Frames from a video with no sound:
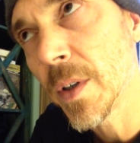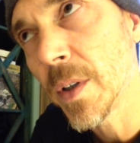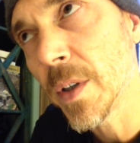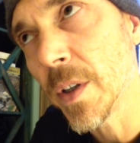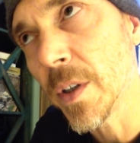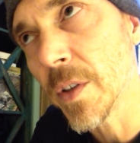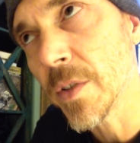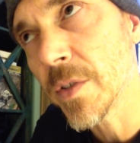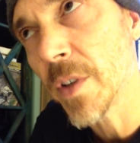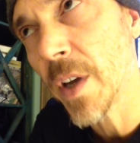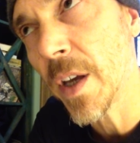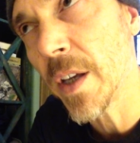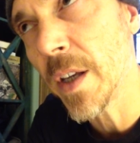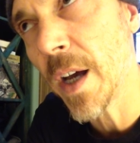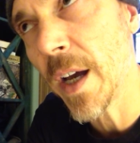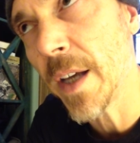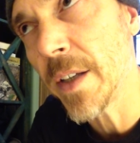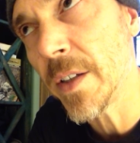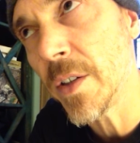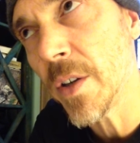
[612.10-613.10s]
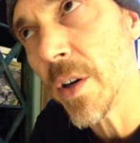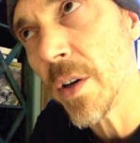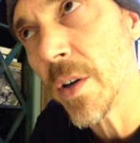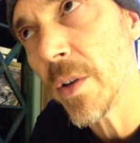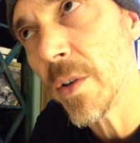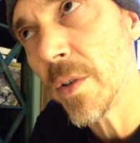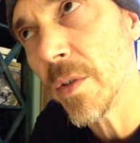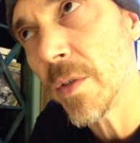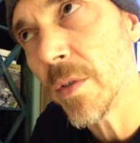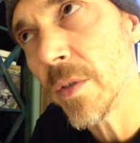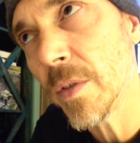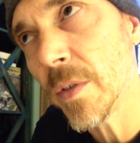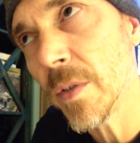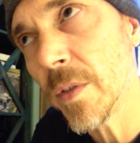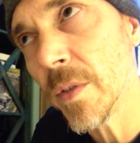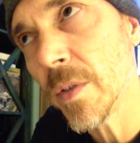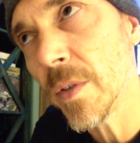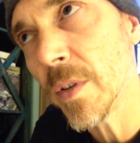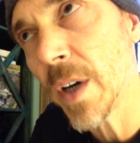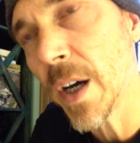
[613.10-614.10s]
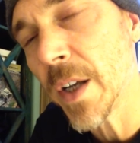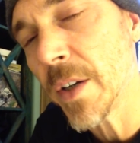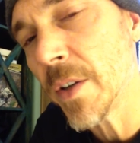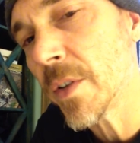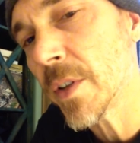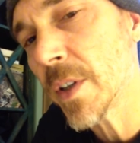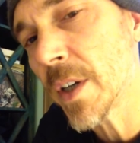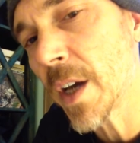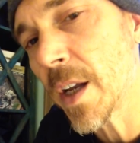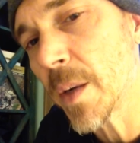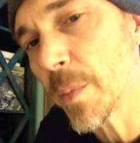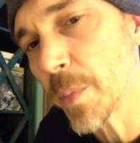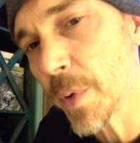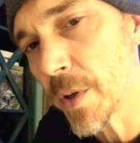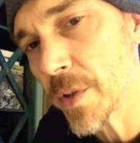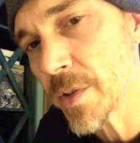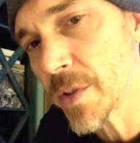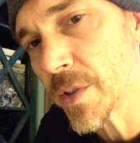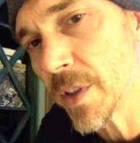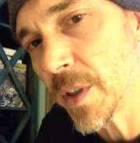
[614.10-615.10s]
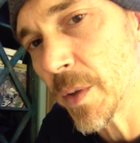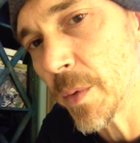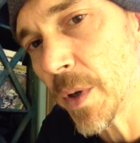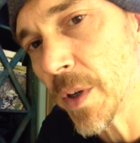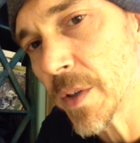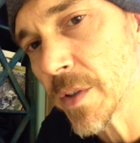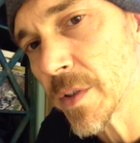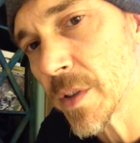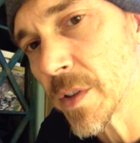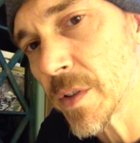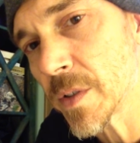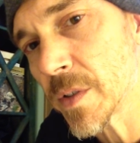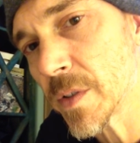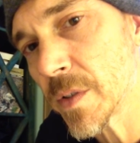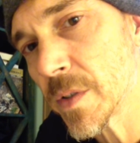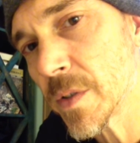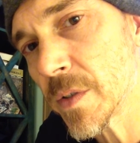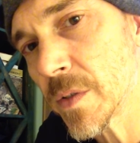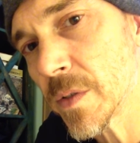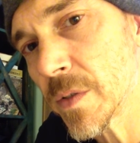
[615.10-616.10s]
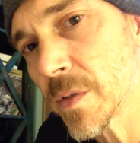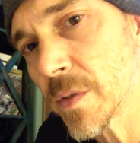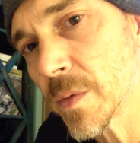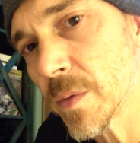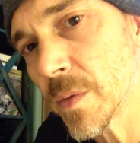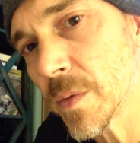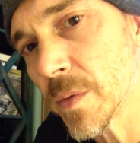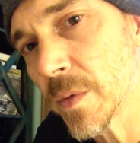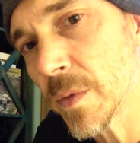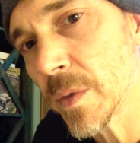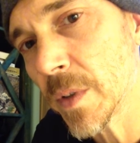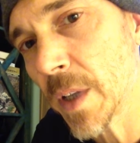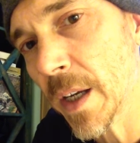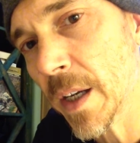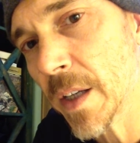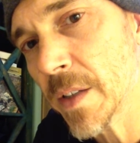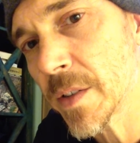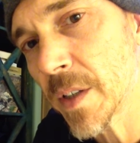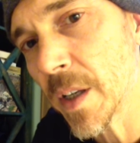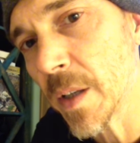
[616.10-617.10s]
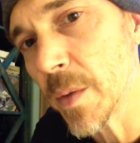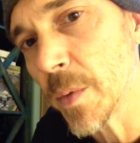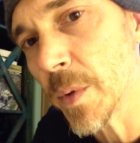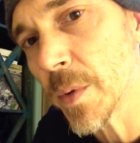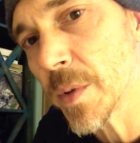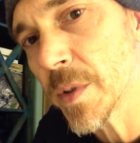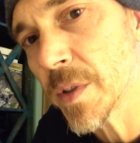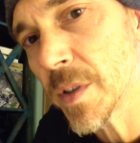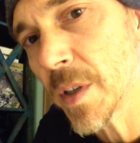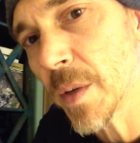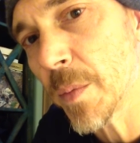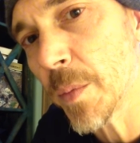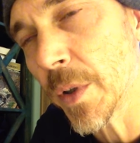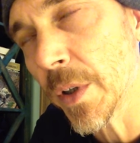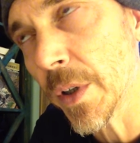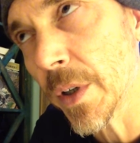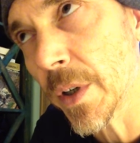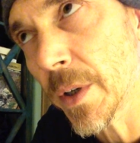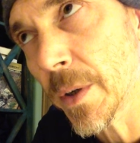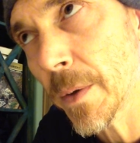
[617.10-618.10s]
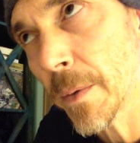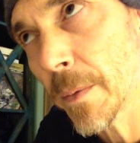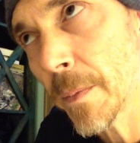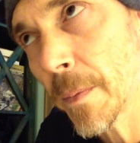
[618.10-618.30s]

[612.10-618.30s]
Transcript: You know, so I, I know I know the kind of person he was because, like I said, we were similar.